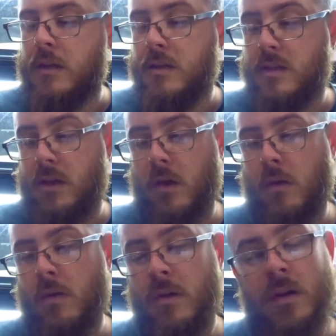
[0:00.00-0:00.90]

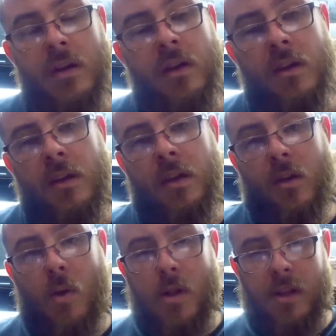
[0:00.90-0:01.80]
So
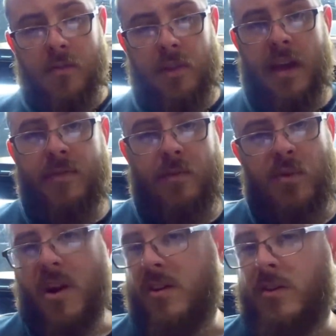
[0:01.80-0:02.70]
quality of life and
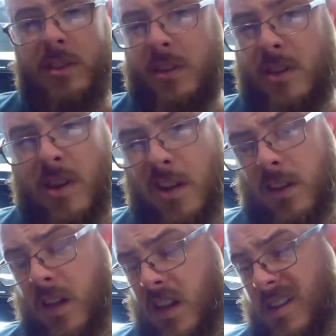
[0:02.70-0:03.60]
prognosis are not
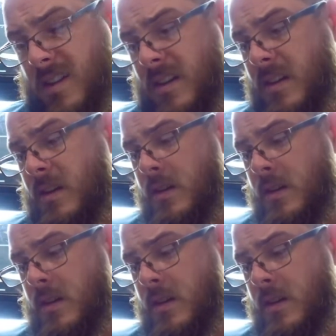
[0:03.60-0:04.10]
looking good.